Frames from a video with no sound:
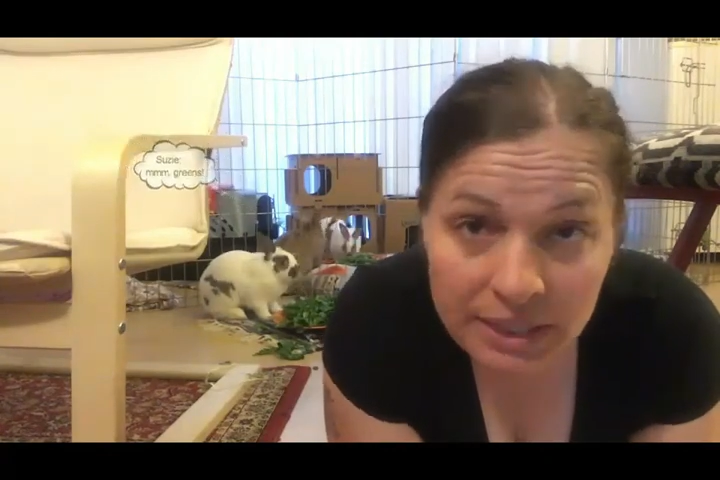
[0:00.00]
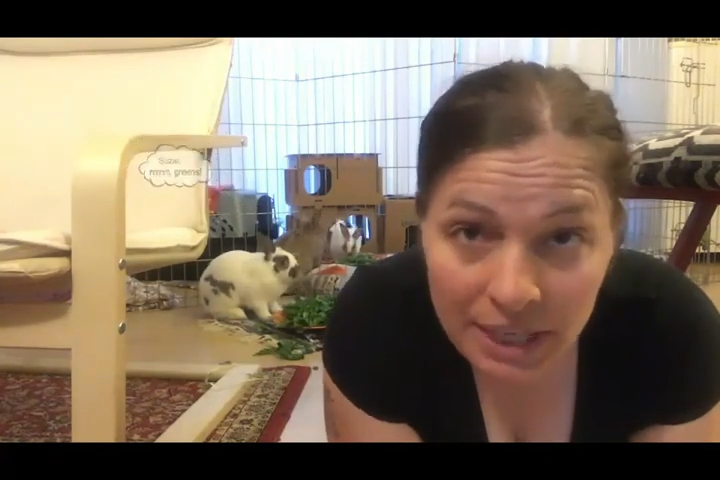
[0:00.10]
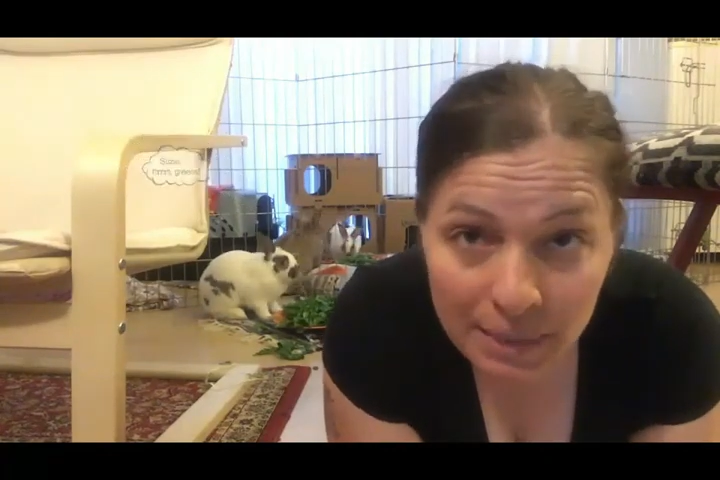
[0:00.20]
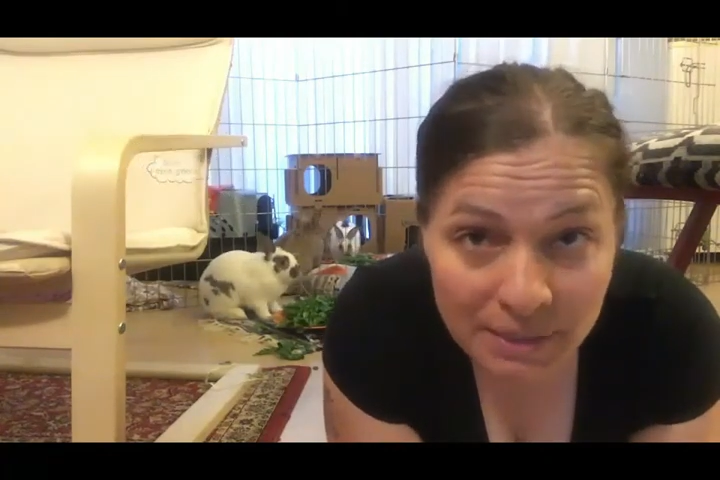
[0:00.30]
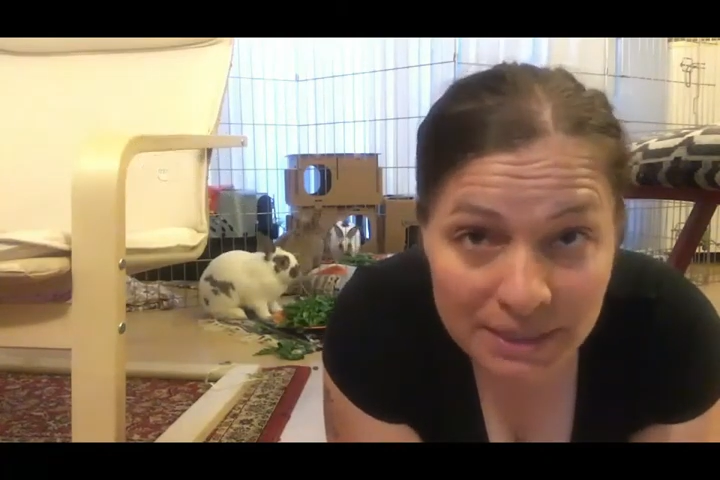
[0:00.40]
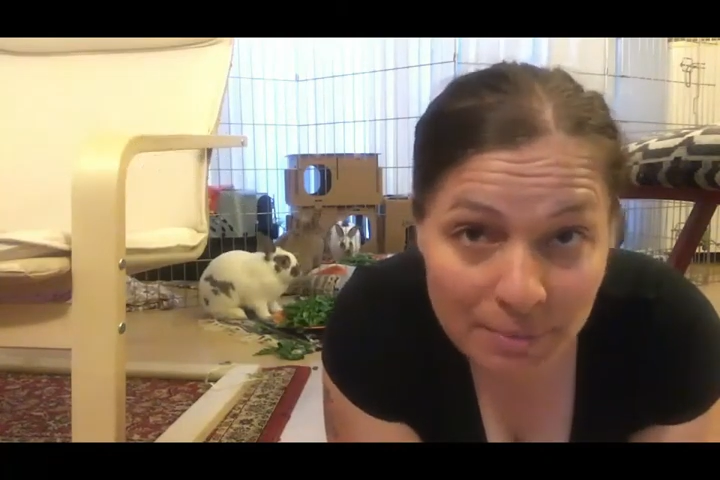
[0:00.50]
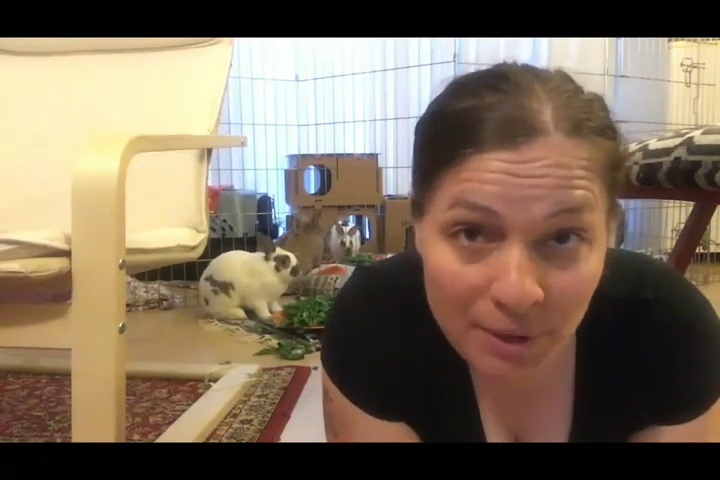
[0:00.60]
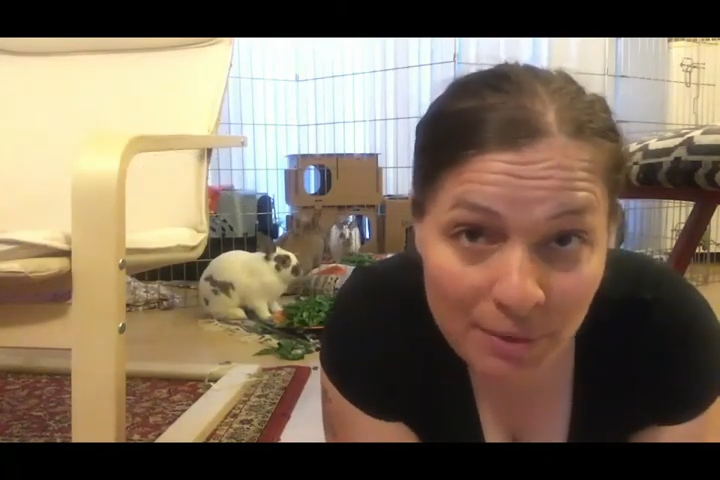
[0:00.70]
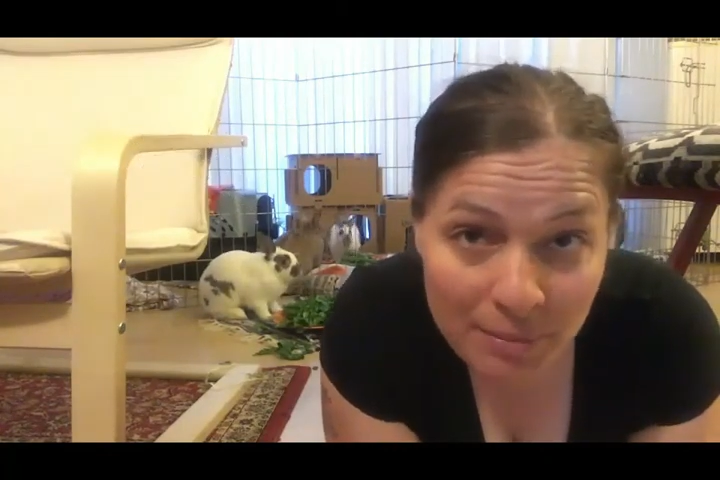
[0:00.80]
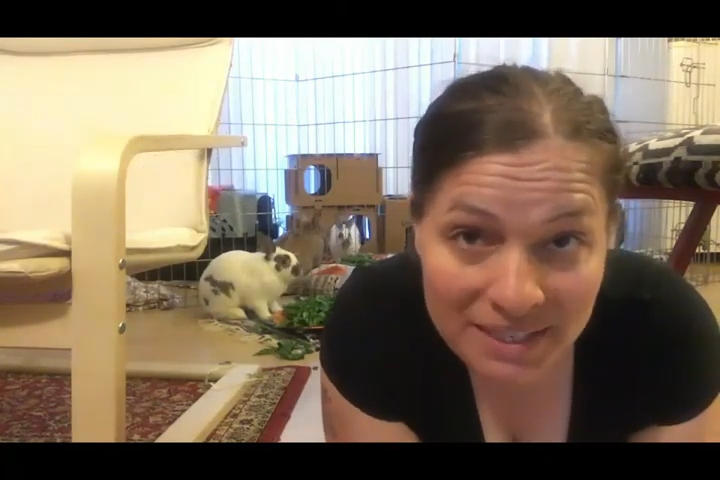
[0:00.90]
Just keep
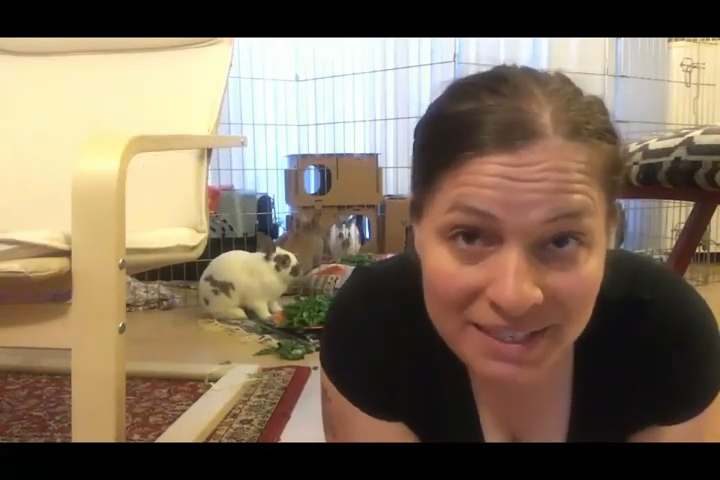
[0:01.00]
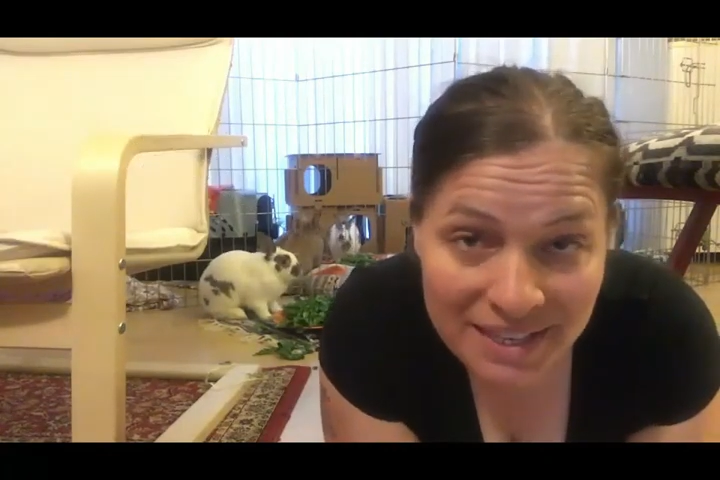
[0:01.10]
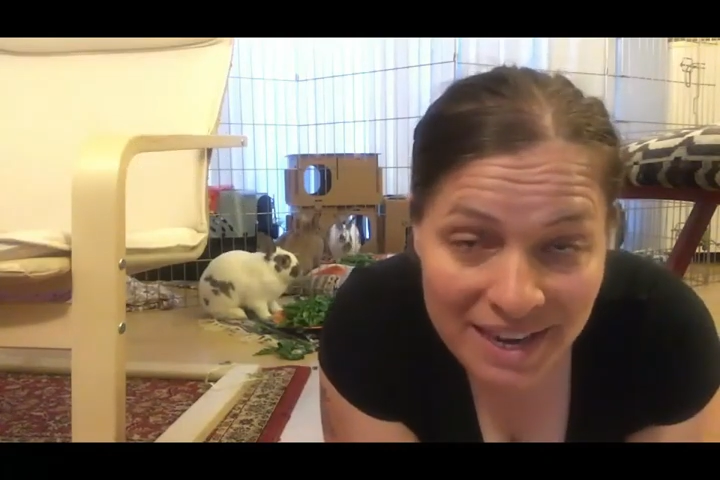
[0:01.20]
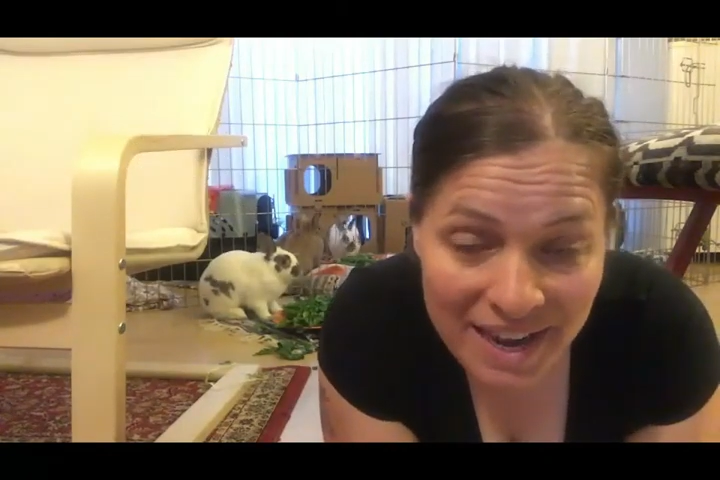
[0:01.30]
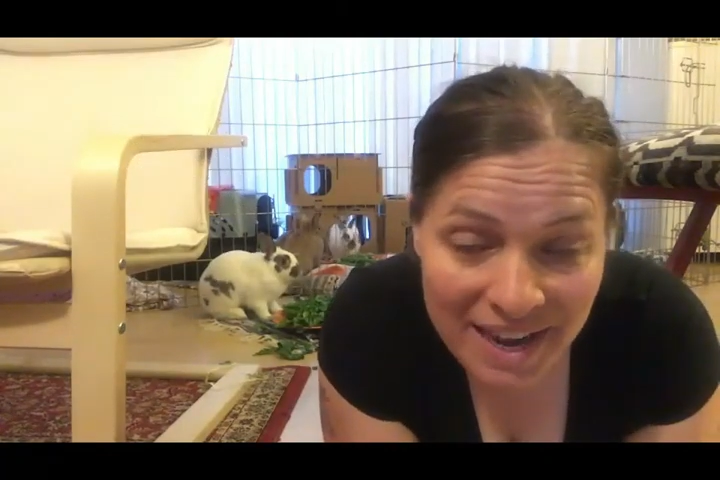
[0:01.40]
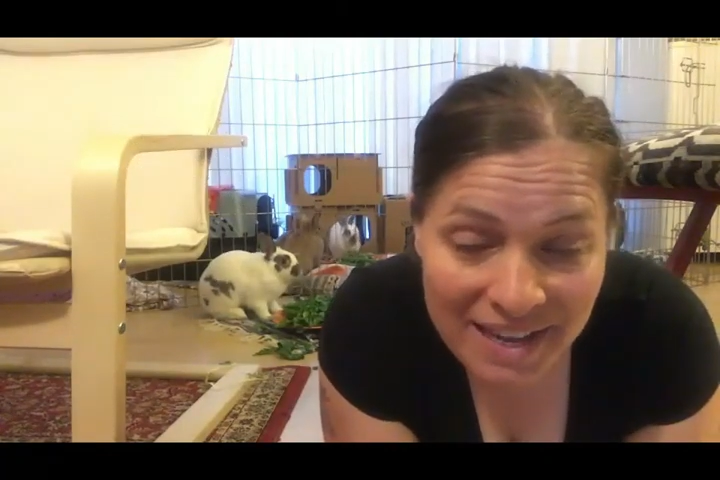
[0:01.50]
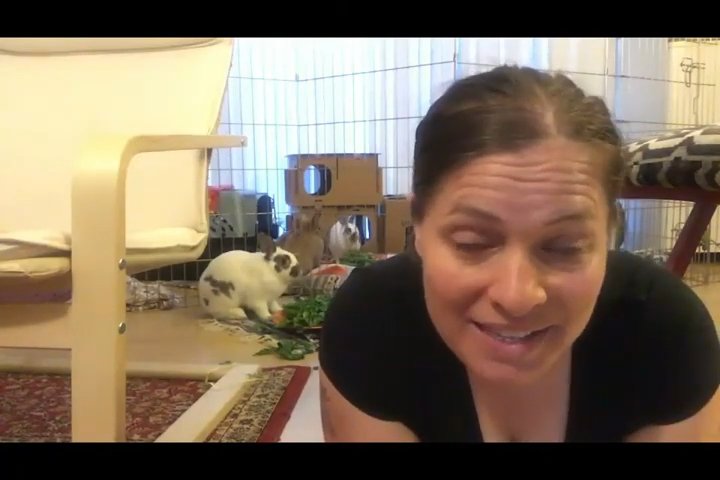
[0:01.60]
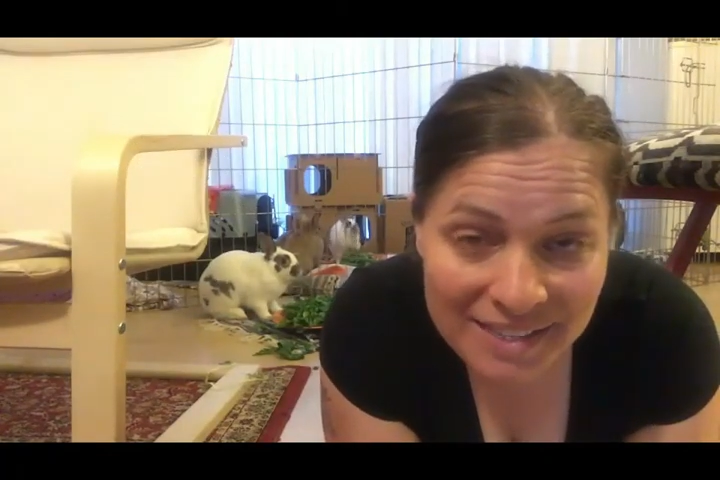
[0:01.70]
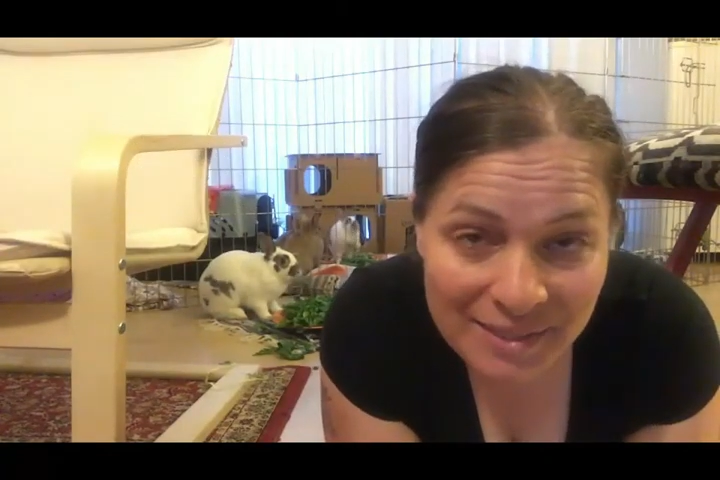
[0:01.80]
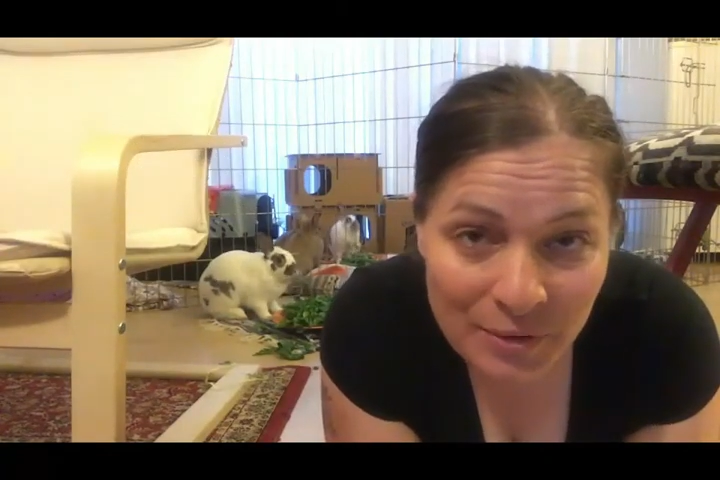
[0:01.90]
experimenting
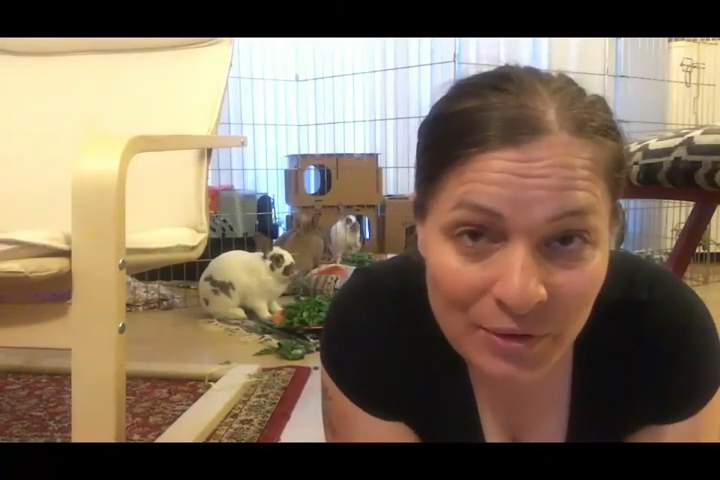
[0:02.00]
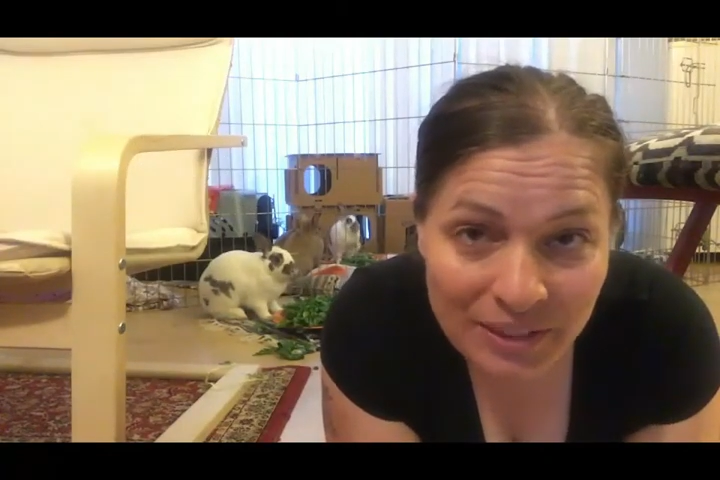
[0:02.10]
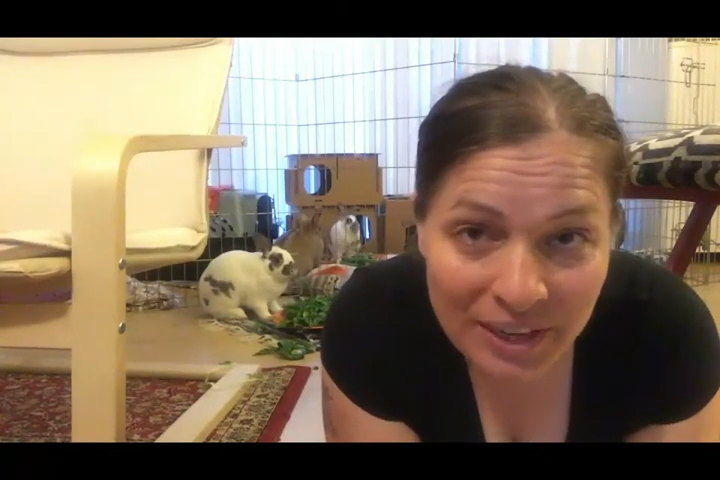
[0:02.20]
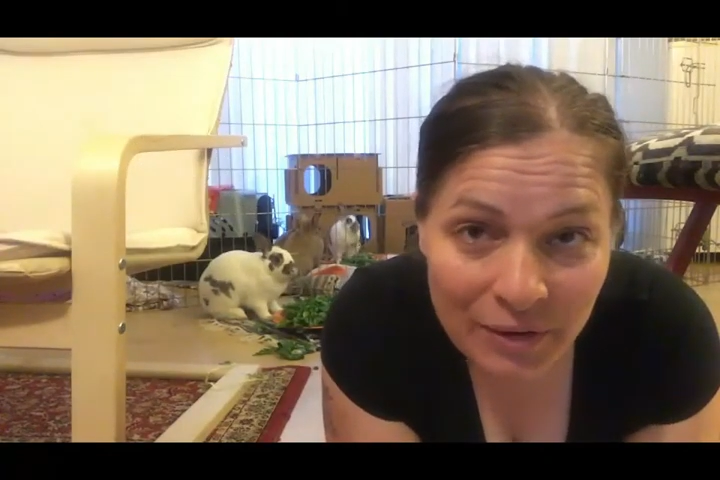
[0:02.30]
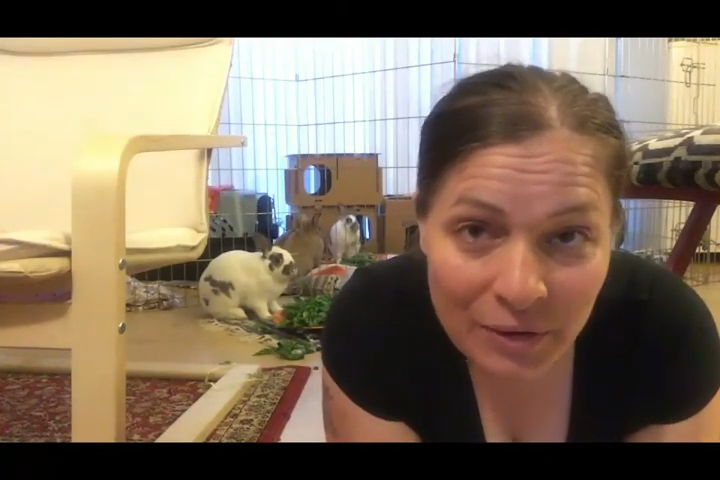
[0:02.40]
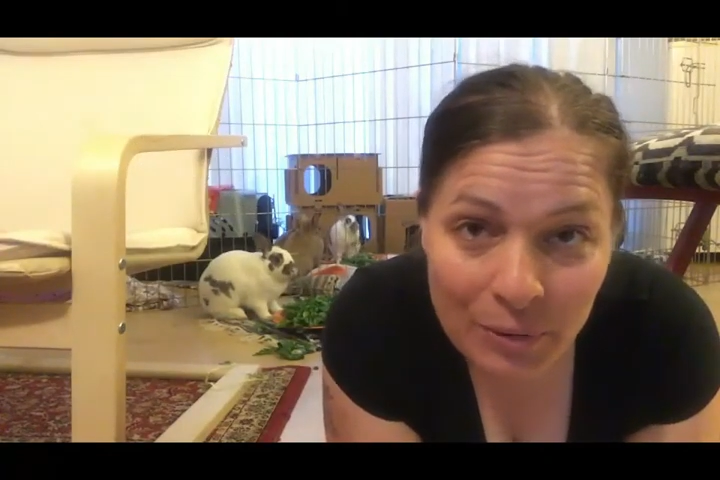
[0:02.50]
and sooner or later